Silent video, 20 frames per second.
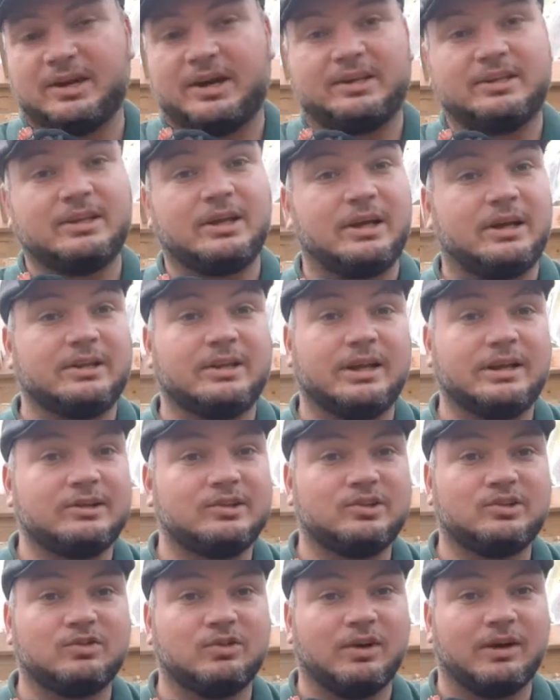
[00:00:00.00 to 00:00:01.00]
don't know how to
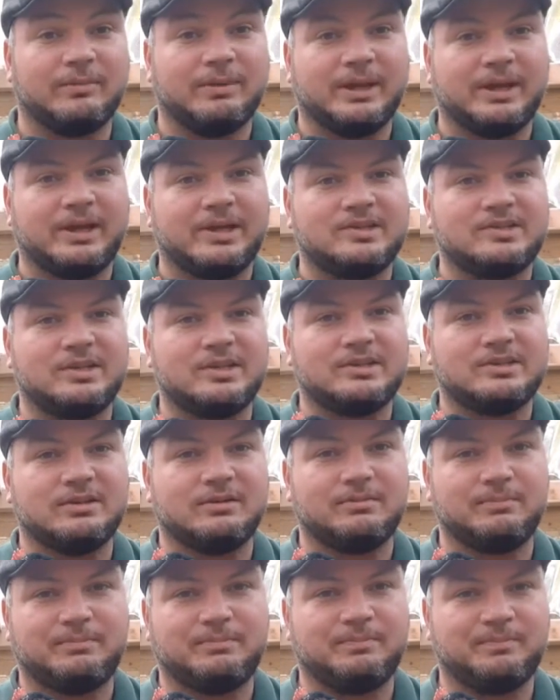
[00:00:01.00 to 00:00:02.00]
describe it. It's
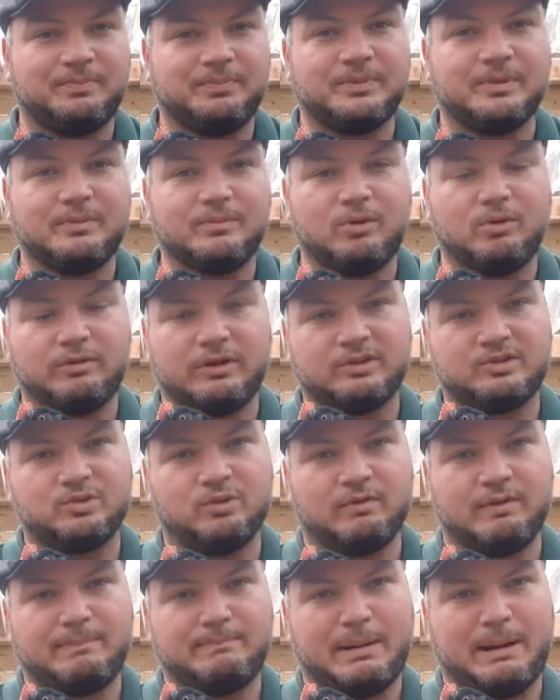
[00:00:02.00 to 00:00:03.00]
a more of a
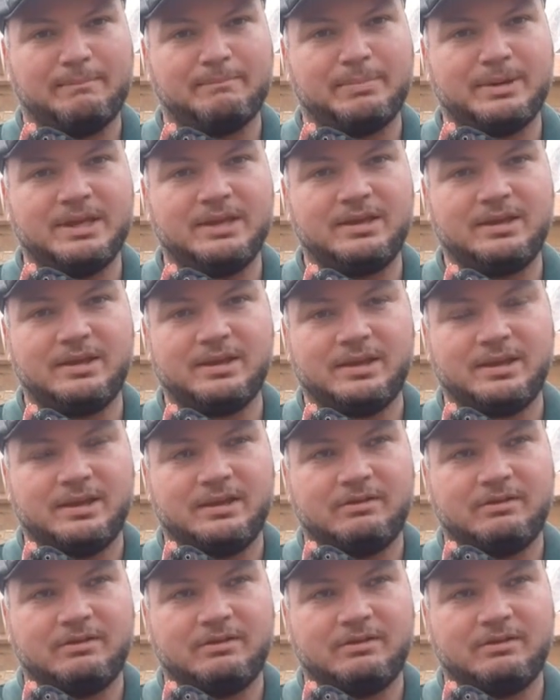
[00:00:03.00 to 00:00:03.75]
sort of a bumpy